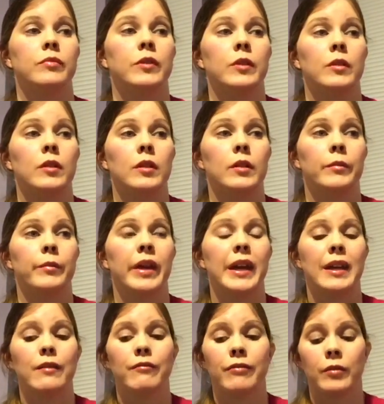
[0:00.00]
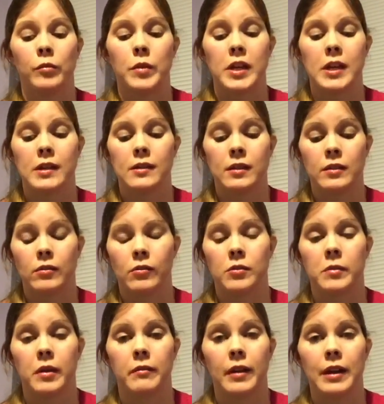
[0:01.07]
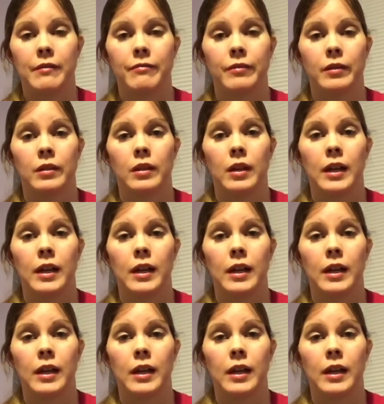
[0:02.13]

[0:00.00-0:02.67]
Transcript: The pain for me, since it was my right foot,